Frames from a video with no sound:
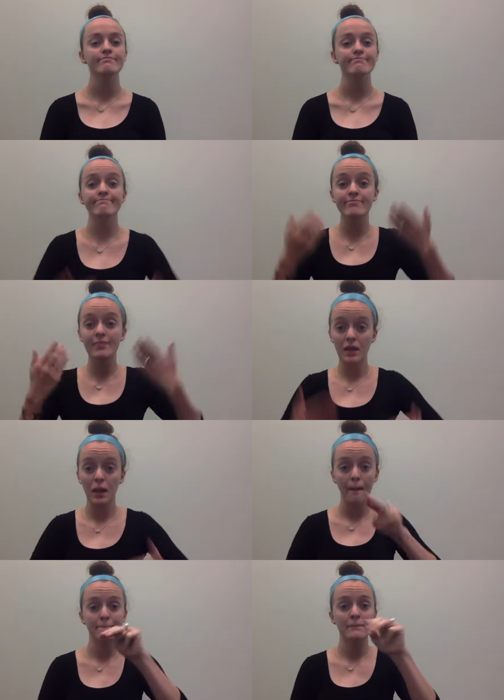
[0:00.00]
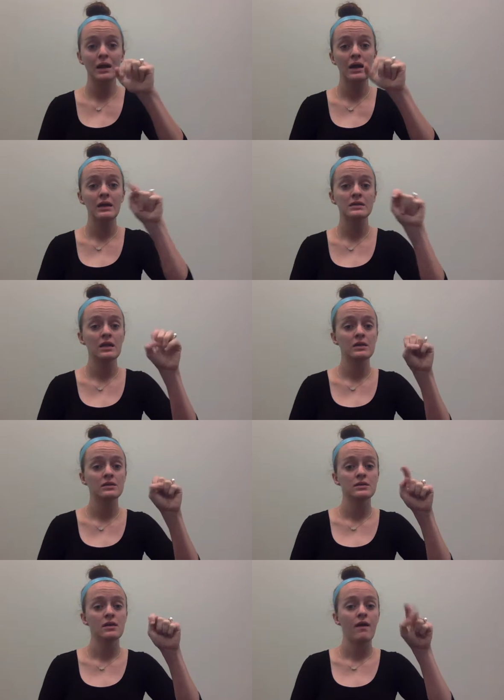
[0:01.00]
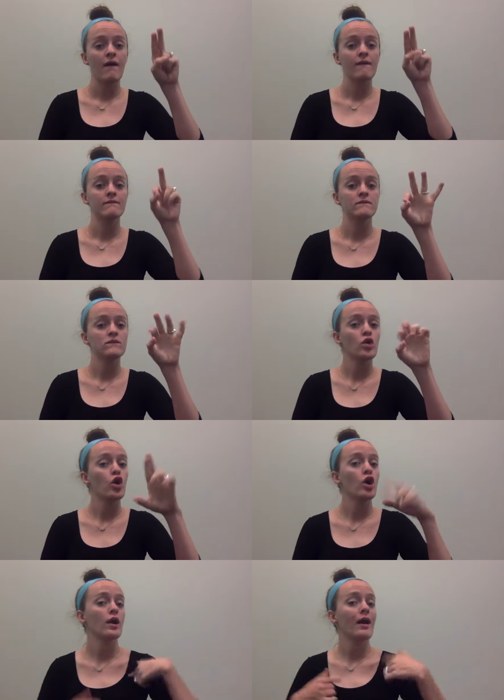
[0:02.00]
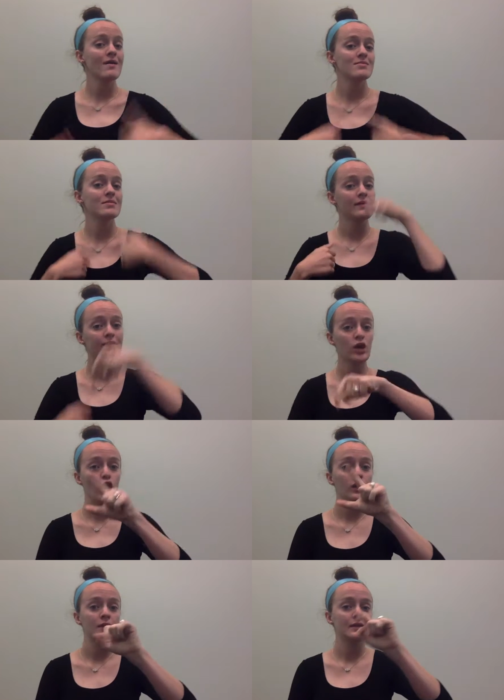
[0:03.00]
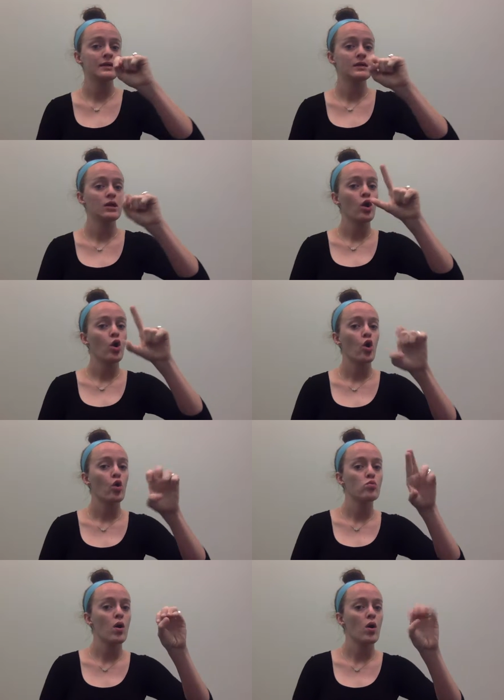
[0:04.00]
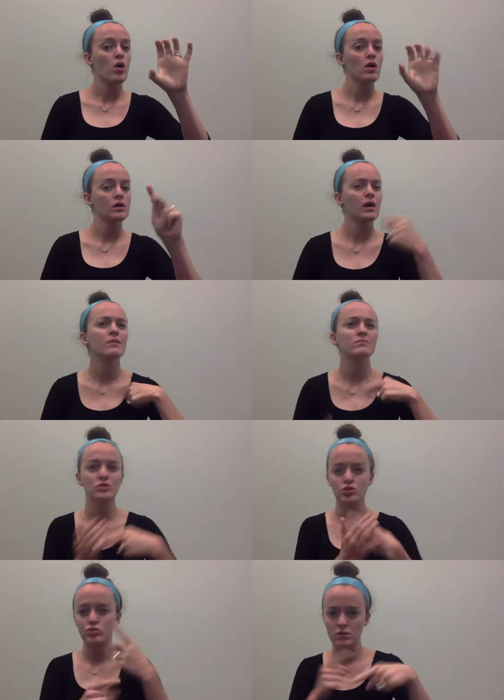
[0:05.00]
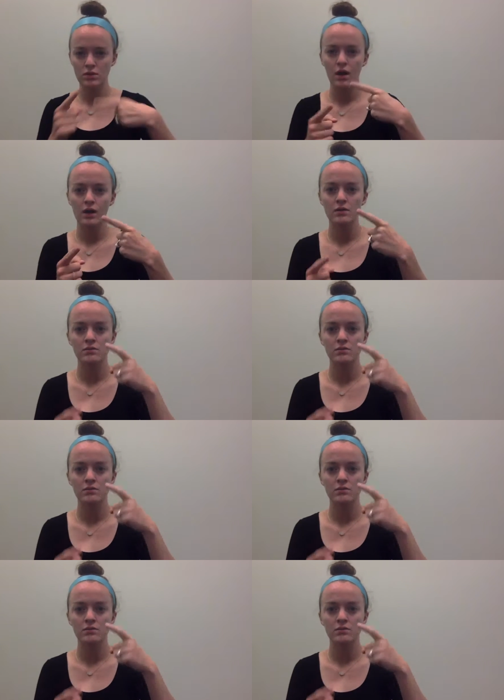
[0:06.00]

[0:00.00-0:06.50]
offer. I live here in Little Rock. I grew up here in Little Rock, and I